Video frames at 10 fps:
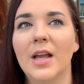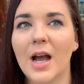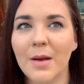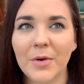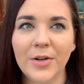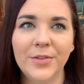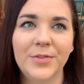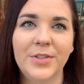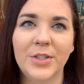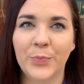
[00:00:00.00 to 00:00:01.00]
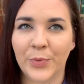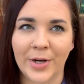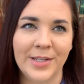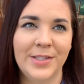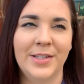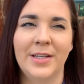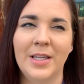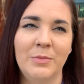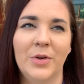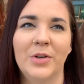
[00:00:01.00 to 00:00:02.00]
I'm all depressed and
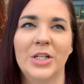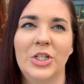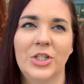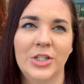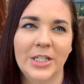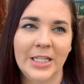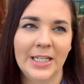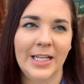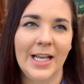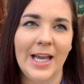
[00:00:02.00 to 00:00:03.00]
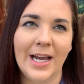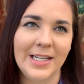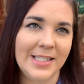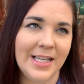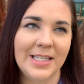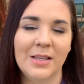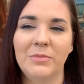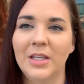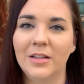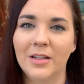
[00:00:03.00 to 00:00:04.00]
emo ish. I say
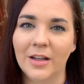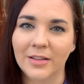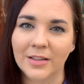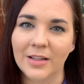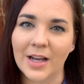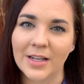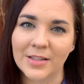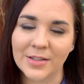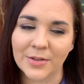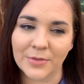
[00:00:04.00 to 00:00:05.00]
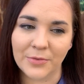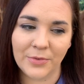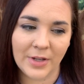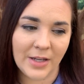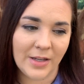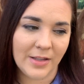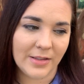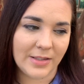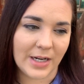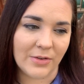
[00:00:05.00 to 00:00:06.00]
something along the lines of
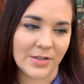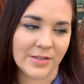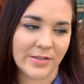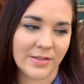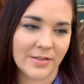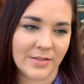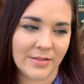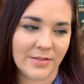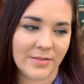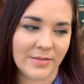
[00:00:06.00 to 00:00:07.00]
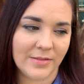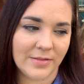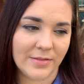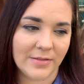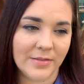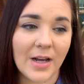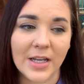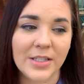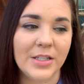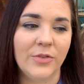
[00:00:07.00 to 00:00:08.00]
that I was
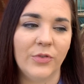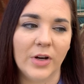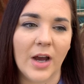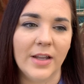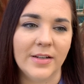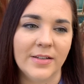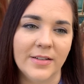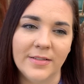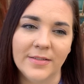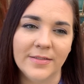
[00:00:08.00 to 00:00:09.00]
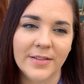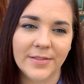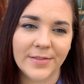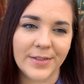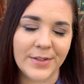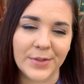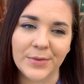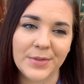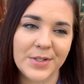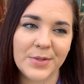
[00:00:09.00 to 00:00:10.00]
lost and forgotten and I don't know,
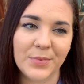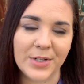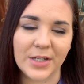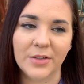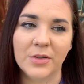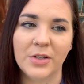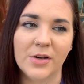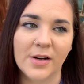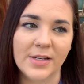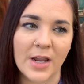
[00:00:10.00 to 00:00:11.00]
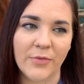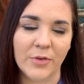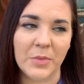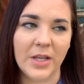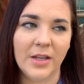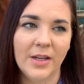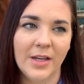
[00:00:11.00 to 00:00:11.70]
it was just a particularly dark day for me